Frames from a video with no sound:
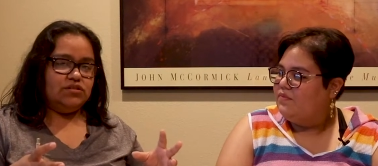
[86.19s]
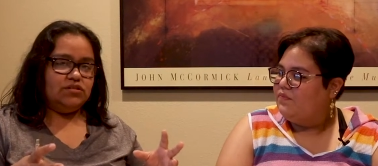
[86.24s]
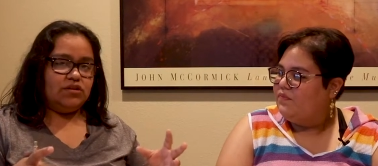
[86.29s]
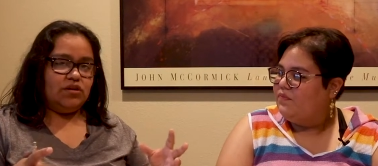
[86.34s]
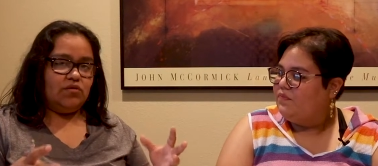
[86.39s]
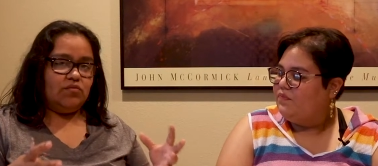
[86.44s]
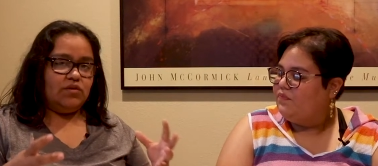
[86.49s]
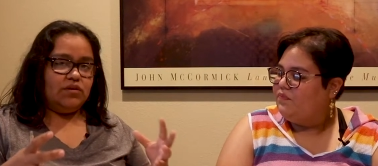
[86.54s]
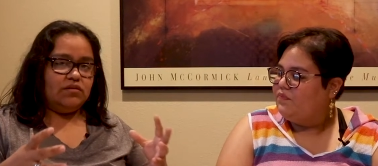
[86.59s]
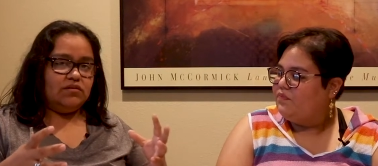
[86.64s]
Speaker 1: to
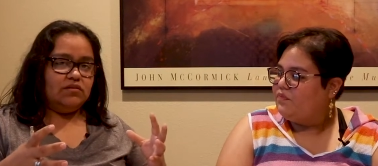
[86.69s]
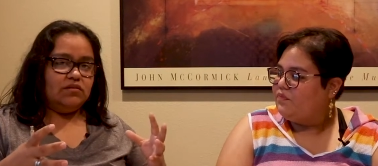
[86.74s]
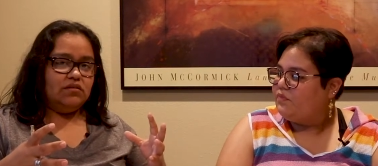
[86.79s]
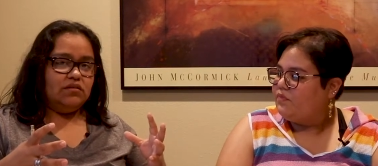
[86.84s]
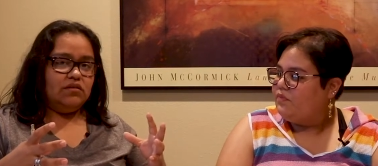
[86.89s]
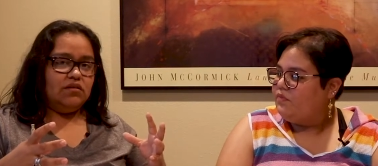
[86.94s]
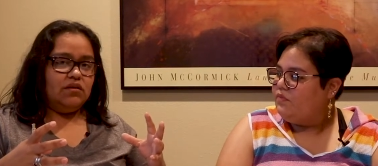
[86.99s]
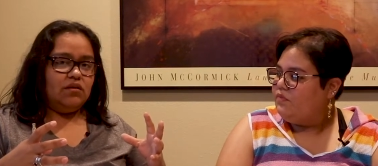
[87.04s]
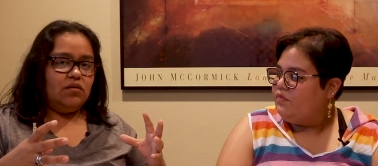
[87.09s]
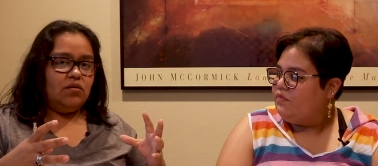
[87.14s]
start with
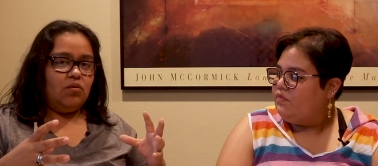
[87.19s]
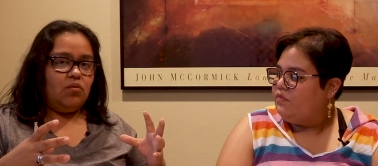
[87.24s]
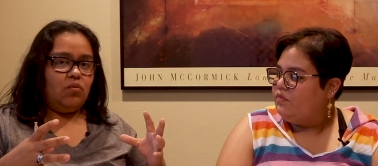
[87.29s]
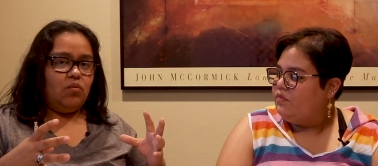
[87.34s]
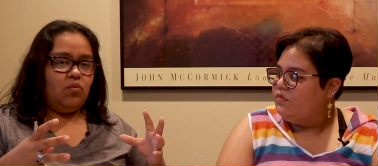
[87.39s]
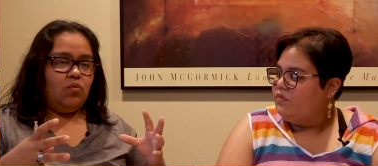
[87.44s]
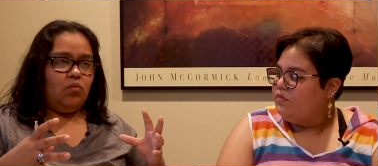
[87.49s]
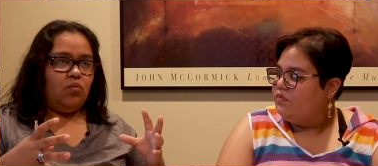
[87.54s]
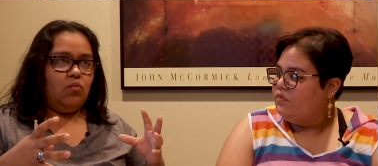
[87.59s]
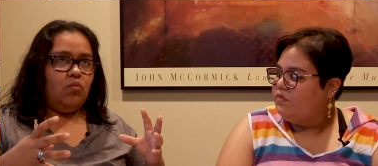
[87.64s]

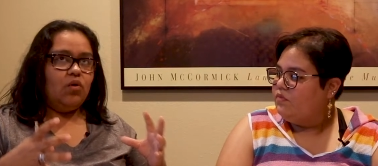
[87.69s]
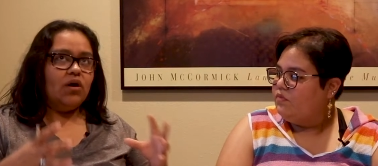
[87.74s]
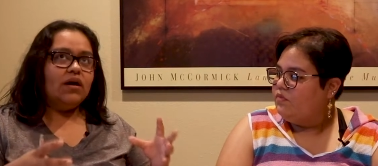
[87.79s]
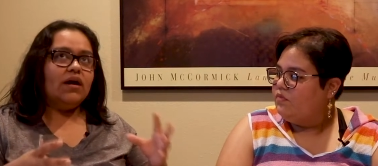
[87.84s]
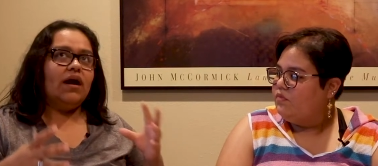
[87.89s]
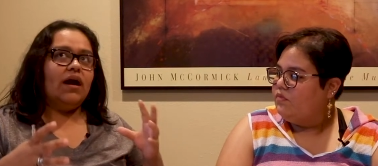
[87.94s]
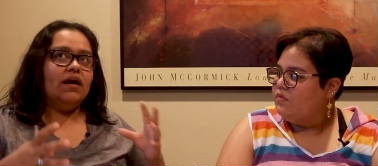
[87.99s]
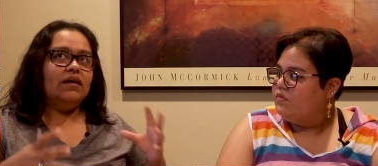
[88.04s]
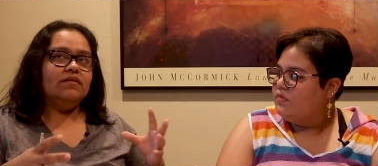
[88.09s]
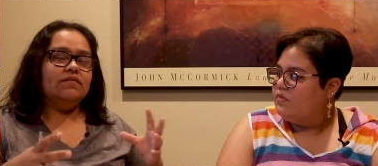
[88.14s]
what
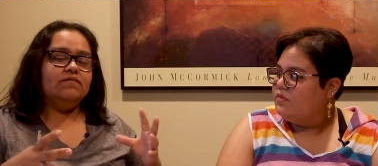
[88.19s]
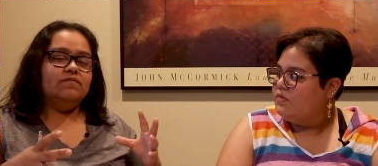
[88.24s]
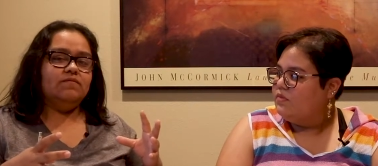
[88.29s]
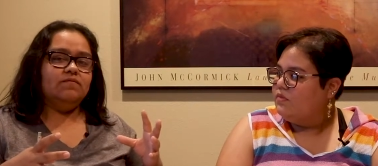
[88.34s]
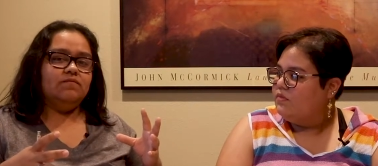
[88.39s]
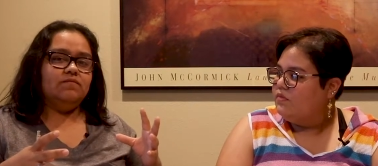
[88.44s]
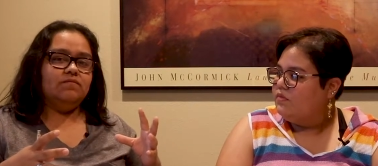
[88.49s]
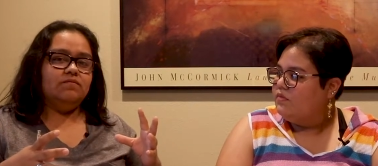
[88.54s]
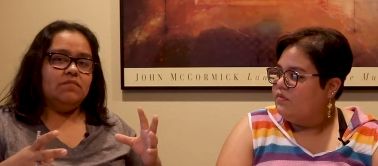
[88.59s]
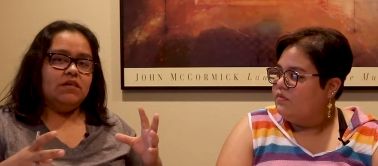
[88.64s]
kind of
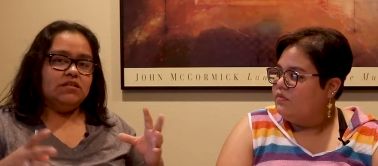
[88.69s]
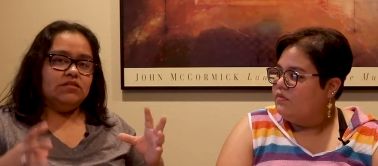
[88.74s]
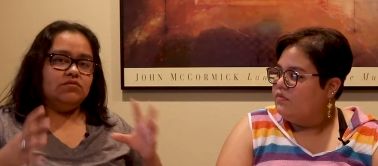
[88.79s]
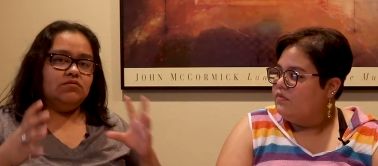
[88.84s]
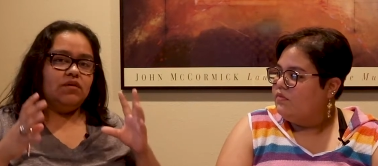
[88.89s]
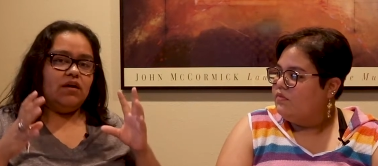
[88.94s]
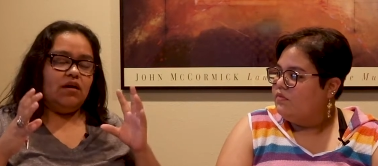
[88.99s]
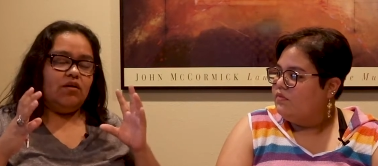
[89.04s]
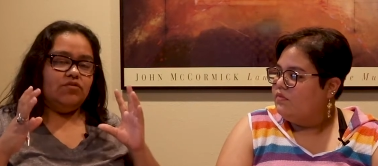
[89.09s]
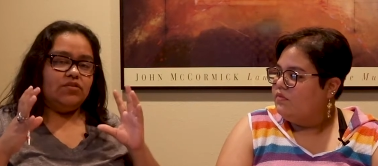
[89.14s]

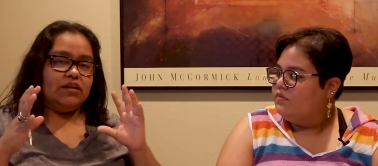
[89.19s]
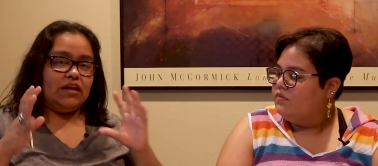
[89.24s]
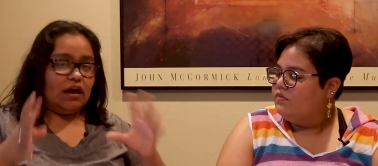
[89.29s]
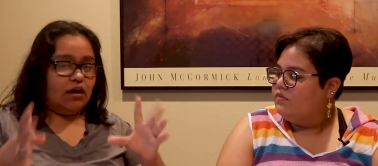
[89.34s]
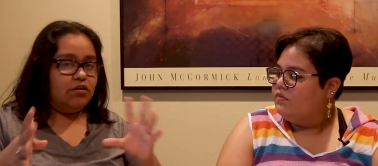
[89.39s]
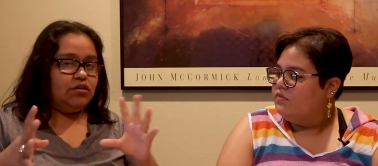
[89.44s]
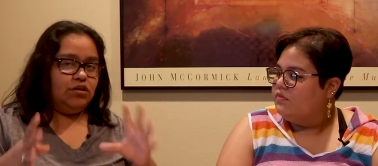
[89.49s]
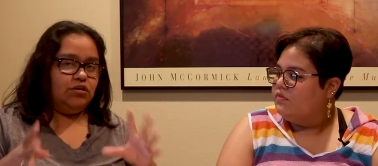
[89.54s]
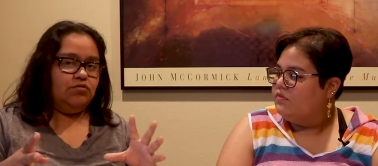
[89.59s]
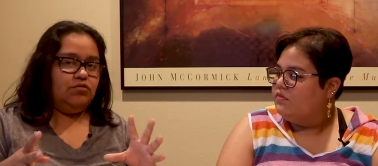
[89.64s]
mental health and
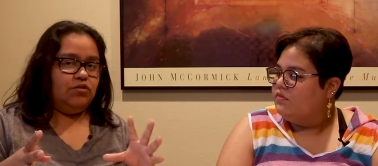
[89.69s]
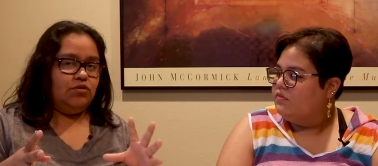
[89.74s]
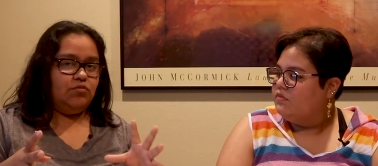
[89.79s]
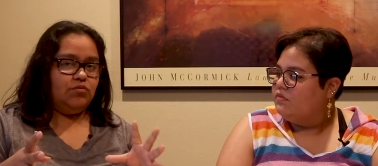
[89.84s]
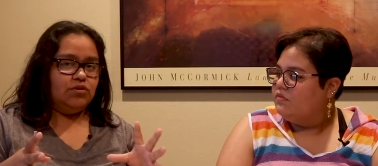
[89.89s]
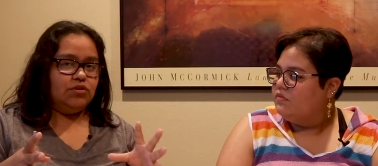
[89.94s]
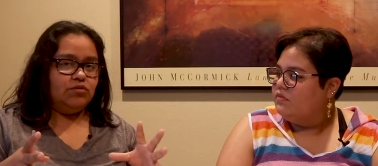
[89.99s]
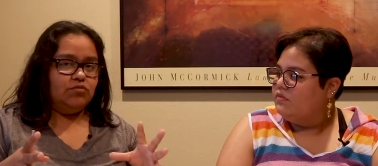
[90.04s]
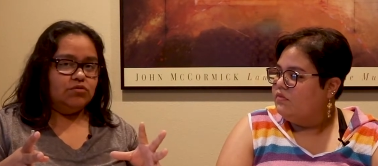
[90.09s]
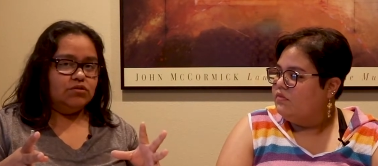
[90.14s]
how do you deal
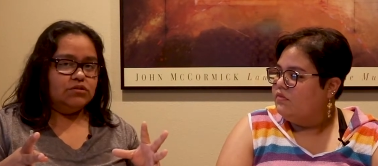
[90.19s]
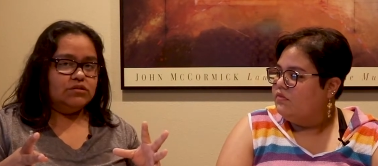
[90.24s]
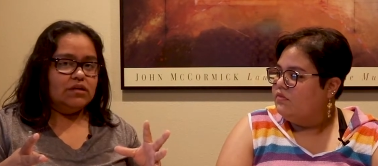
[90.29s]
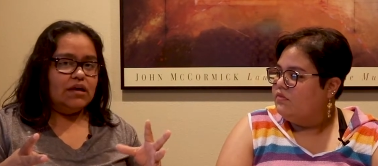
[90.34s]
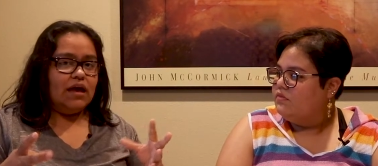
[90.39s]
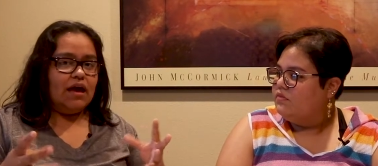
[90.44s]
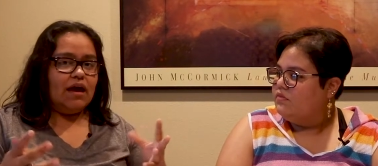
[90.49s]
with yours?